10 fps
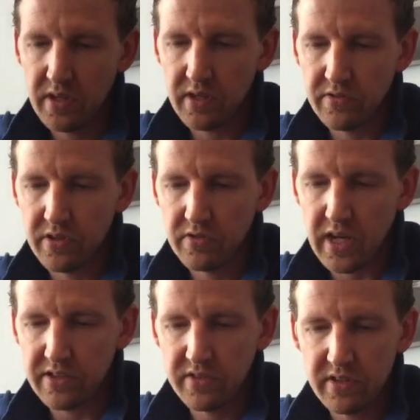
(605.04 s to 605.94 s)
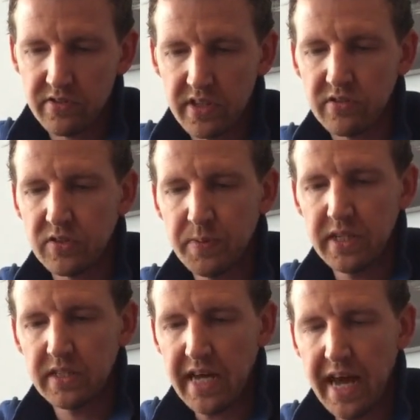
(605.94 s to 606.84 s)
is that as these things are
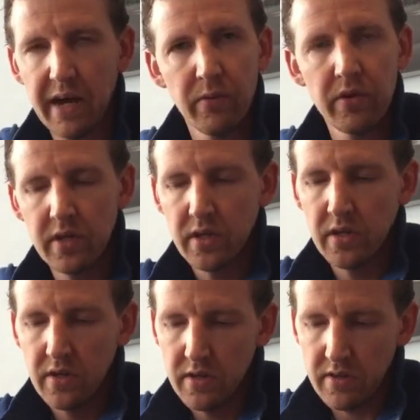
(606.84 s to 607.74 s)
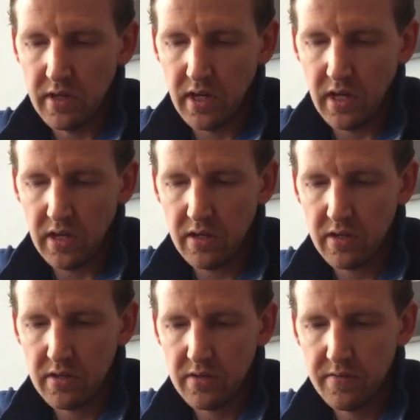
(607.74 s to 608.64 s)
spinning down, the
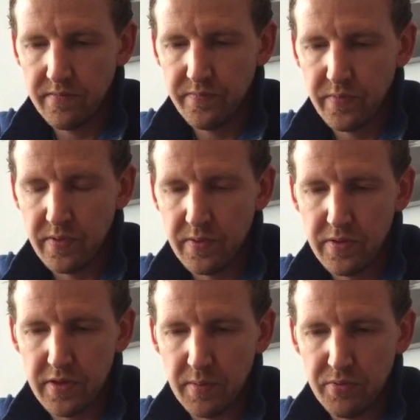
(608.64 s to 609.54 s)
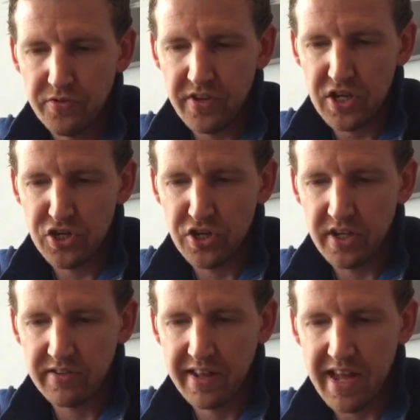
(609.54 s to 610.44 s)
the precession
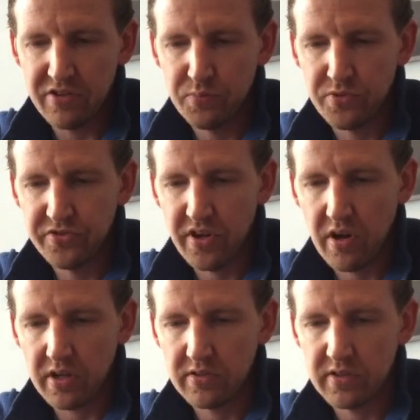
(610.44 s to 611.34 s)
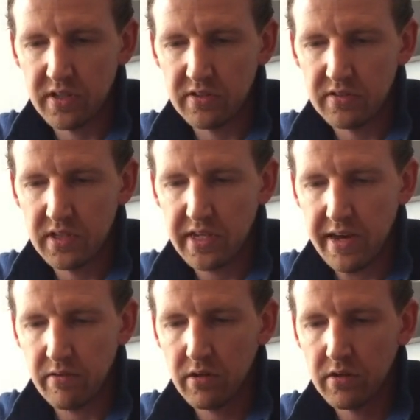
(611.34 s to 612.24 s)
is less precise. You can see
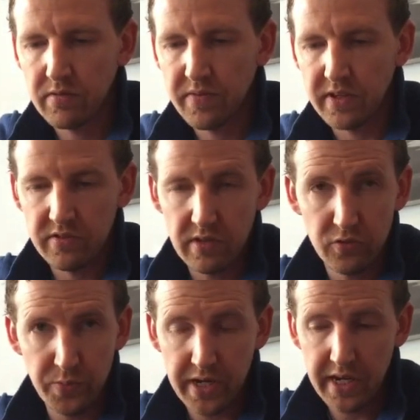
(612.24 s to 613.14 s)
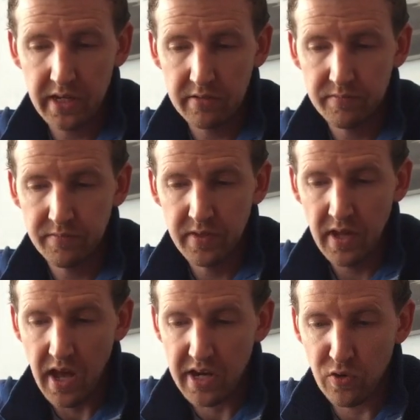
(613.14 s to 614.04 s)
now, look, it's still spinning,
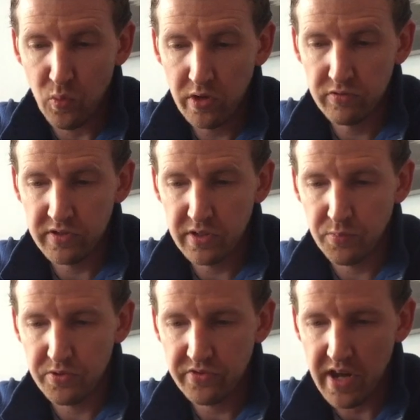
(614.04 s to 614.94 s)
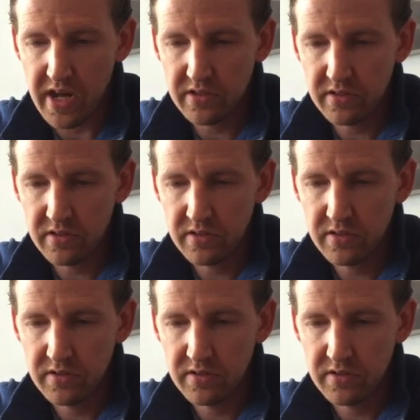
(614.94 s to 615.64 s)
and it will still precess.